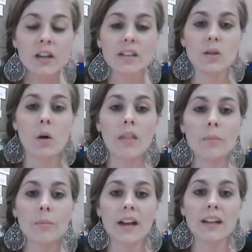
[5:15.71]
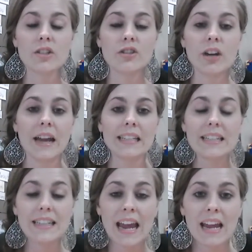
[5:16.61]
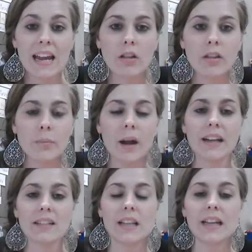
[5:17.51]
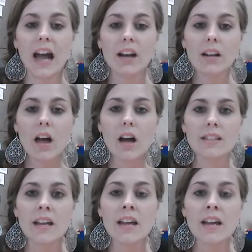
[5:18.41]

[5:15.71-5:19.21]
So all the products you're trying today, all the products in the catalogs,